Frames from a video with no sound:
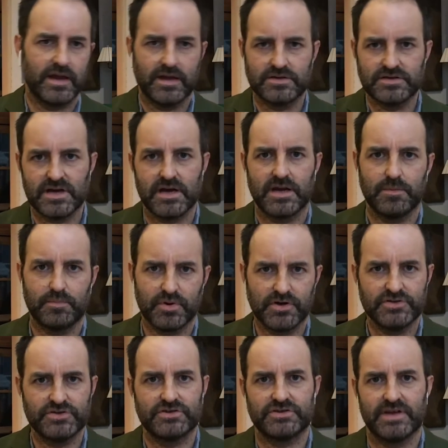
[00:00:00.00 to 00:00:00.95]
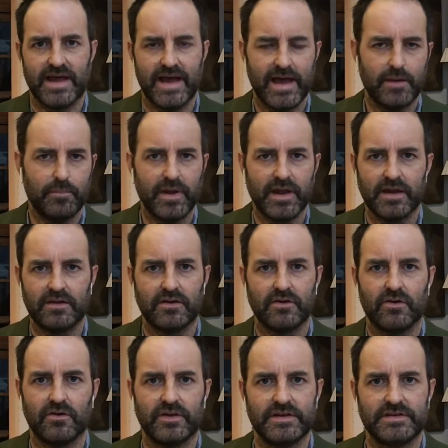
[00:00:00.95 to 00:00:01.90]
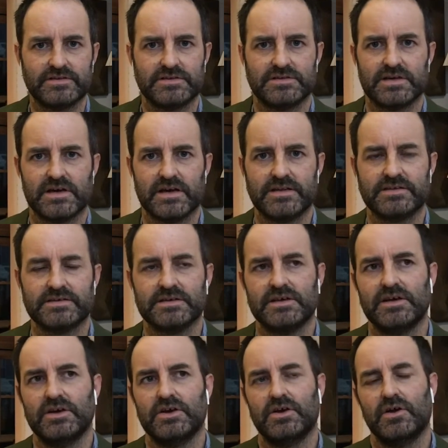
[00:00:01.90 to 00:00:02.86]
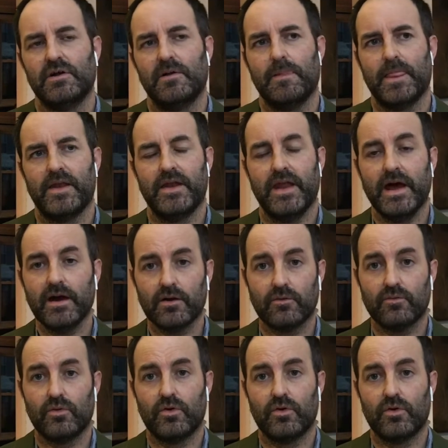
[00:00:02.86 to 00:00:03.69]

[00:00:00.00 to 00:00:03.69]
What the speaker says: tiny brushes and hand painting all these designs. Now,